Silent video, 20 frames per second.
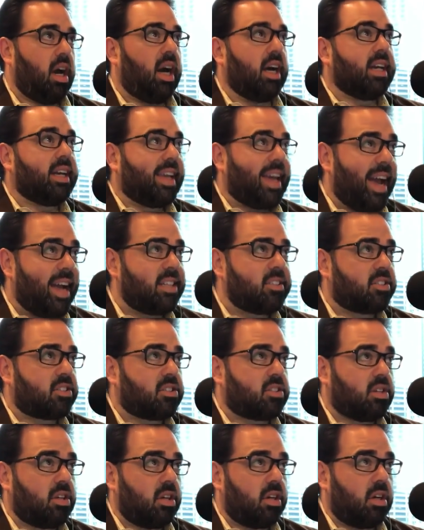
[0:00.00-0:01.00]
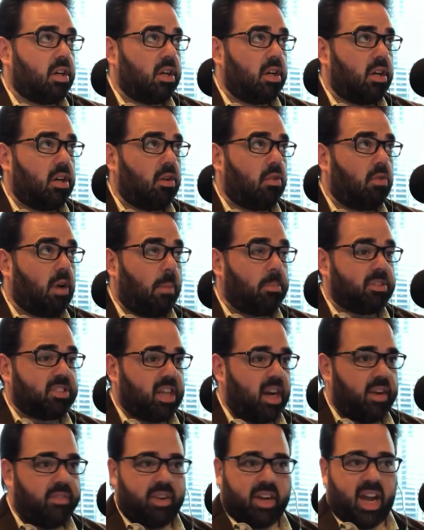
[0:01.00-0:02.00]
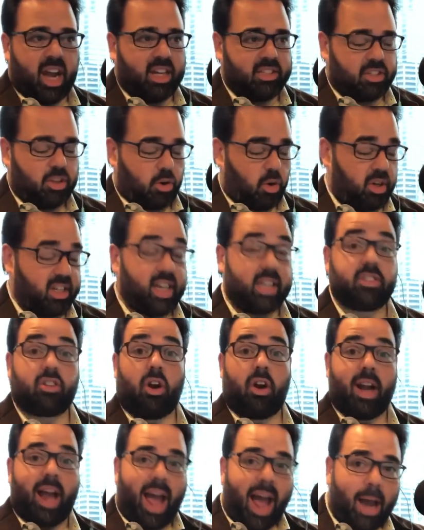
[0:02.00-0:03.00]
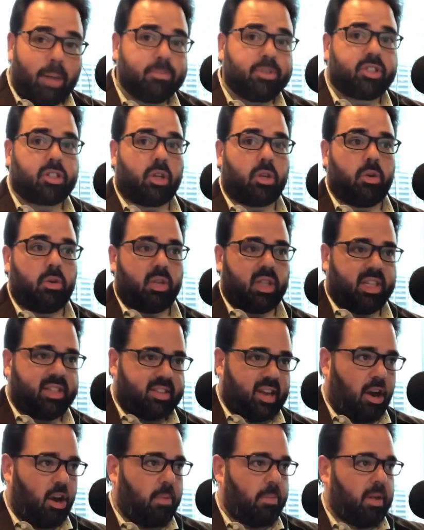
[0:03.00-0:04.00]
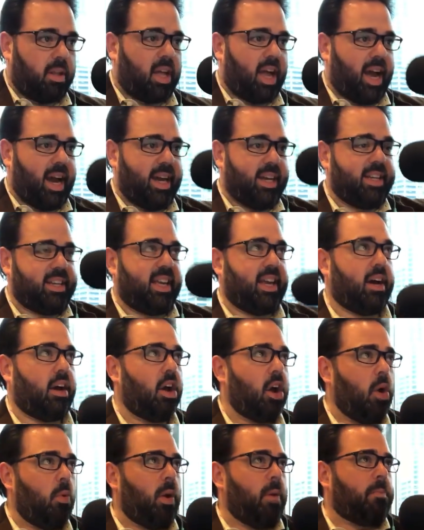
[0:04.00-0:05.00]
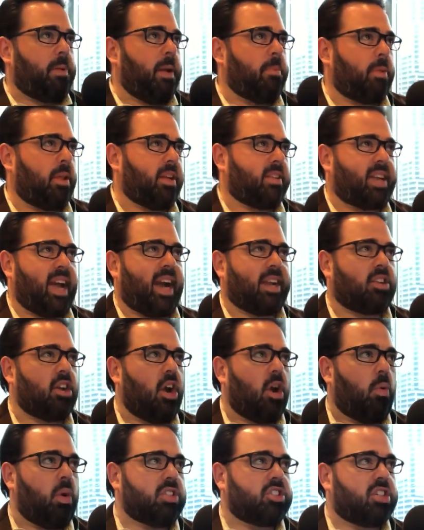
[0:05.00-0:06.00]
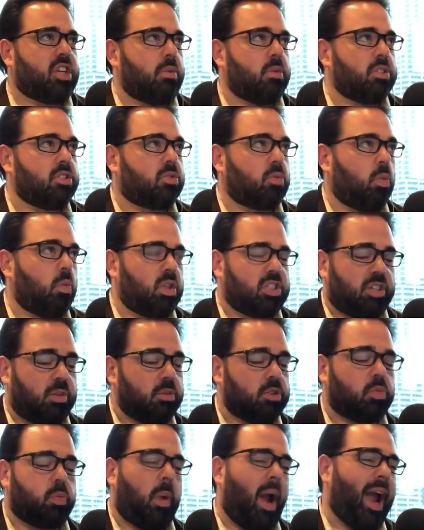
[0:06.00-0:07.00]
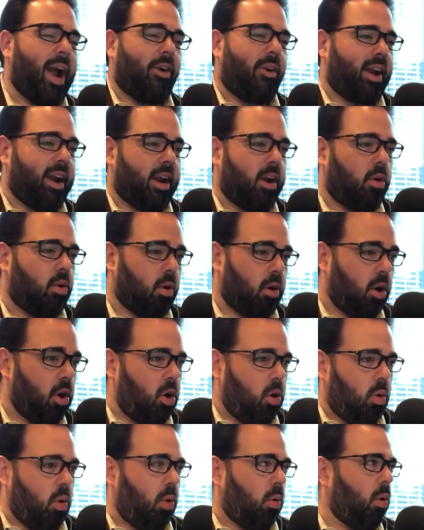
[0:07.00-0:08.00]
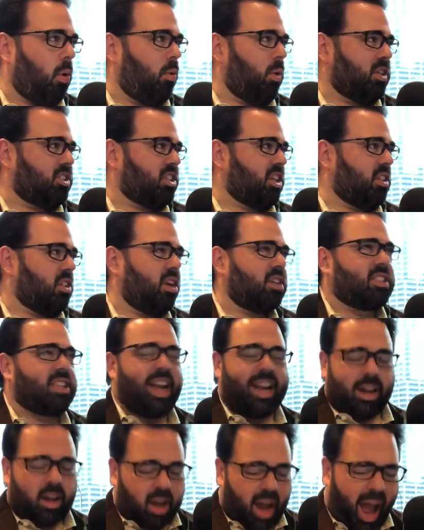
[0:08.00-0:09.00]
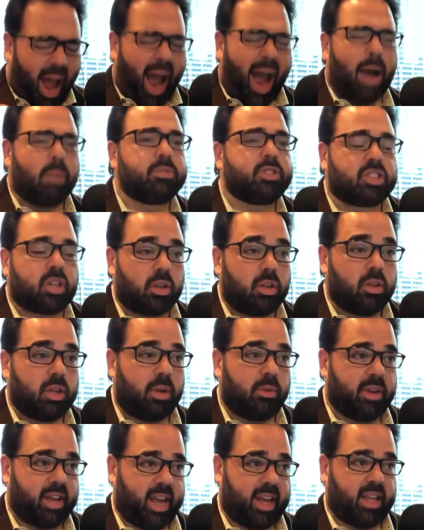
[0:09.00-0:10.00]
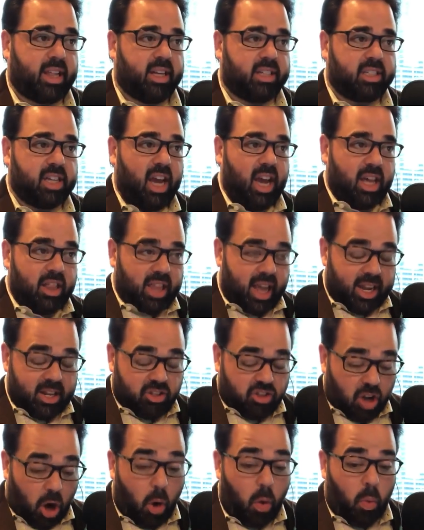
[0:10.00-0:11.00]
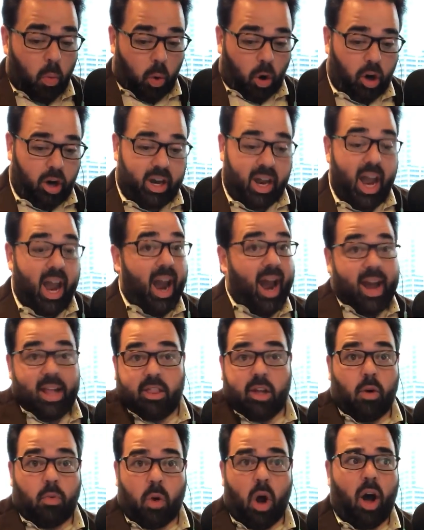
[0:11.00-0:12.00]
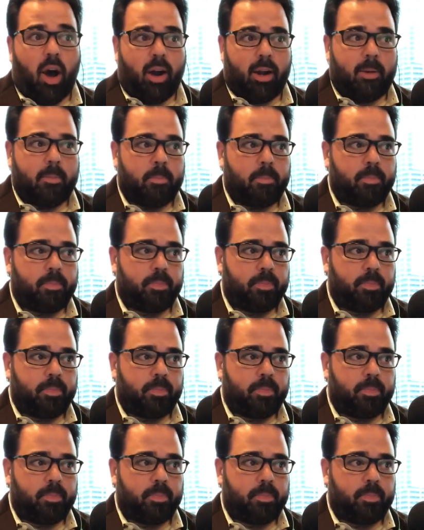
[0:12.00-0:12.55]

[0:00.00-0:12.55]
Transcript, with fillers: against Representative Ocasio-Cortez are an absolutely terrible idea. When people attacked what she was what she was wearing or, or, or what she looks like, absolutely ridiculous. They don't work, and they're wrong.